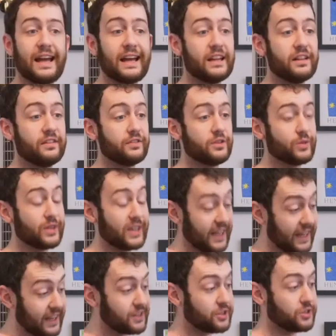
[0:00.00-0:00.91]
And if you
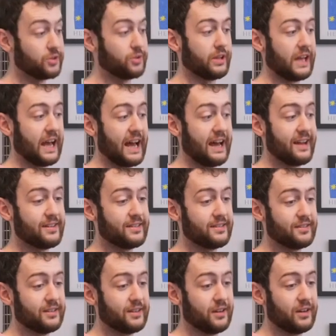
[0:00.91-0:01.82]
can't do that,
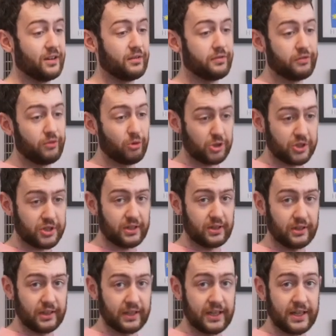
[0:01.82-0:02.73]

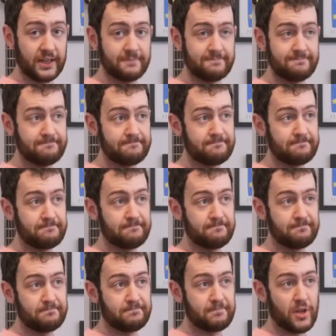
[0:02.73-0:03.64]
unfortunately,
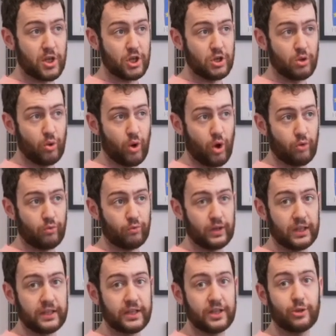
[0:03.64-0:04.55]
you don't
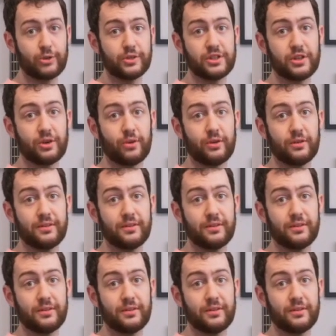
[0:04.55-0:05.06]
really know the tune.